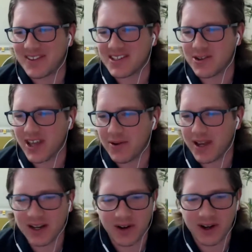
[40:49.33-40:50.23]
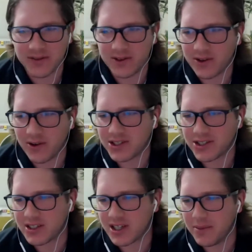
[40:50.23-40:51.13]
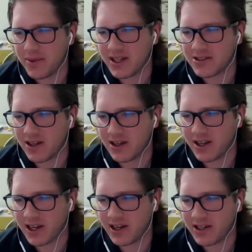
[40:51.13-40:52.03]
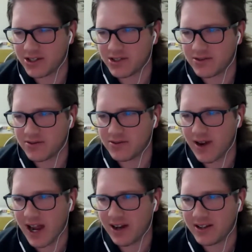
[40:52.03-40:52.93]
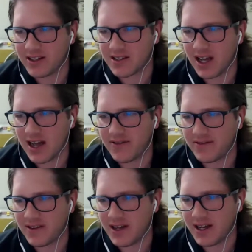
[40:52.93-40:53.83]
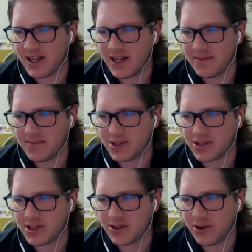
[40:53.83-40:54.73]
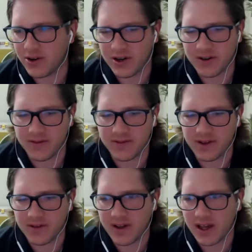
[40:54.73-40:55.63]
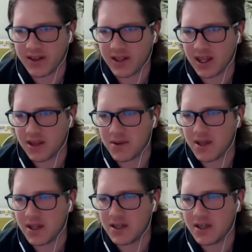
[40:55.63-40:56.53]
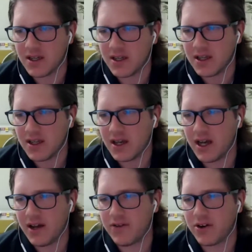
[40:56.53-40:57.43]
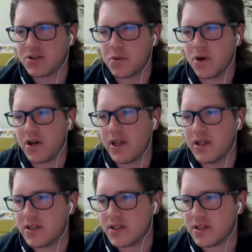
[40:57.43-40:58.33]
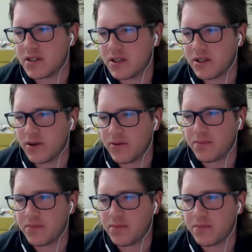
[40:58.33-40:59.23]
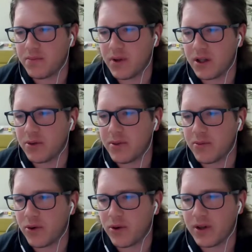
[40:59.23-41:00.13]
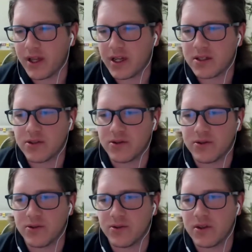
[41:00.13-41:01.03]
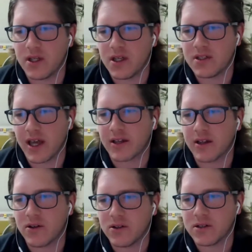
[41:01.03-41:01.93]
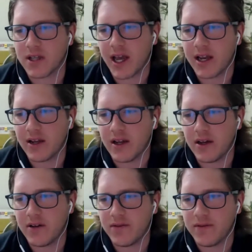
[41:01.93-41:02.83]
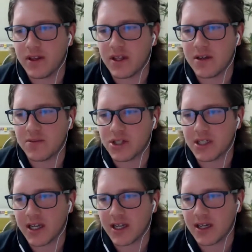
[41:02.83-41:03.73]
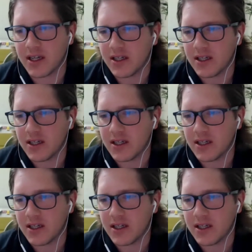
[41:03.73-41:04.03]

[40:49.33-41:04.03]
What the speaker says: So yeah, we had quite a few questions come in, so I'll kind of just rattle these off just in order of how they came in. First one is, a little bit more related to the technical side of the EMG data.